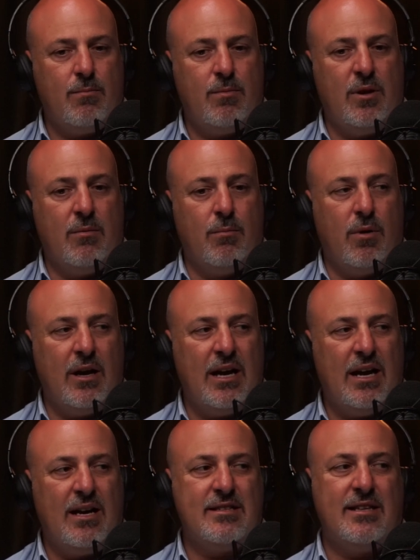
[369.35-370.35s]
You can buy
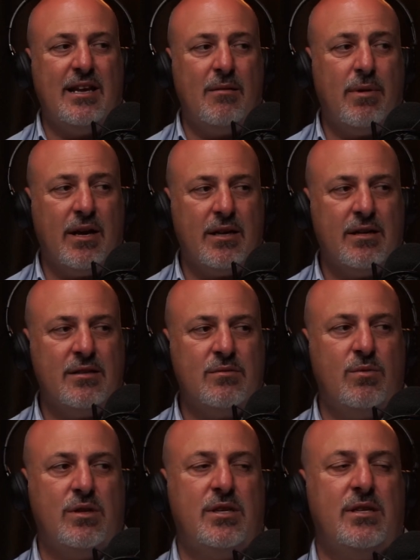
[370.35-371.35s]
house and land
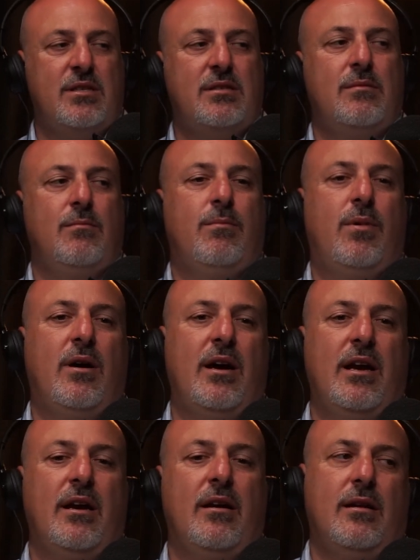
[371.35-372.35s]
packages, which is
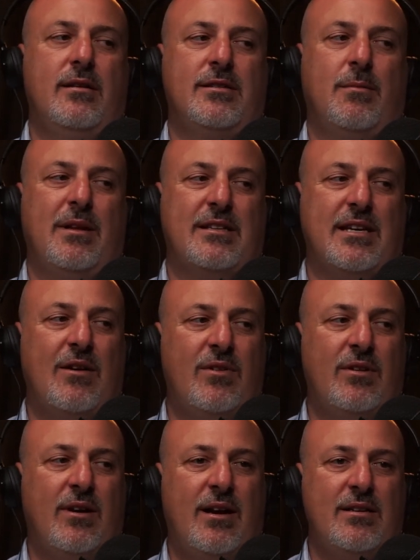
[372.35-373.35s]
buying something that's
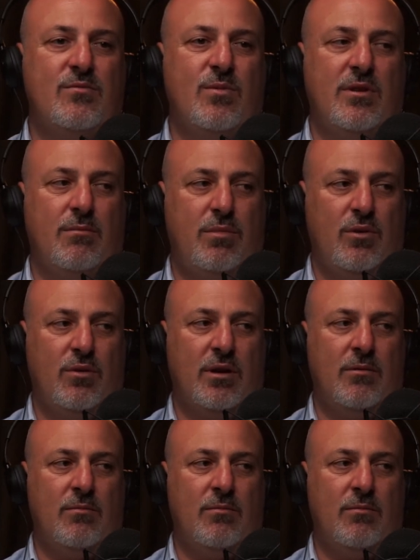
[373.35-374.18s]
advertised with a builder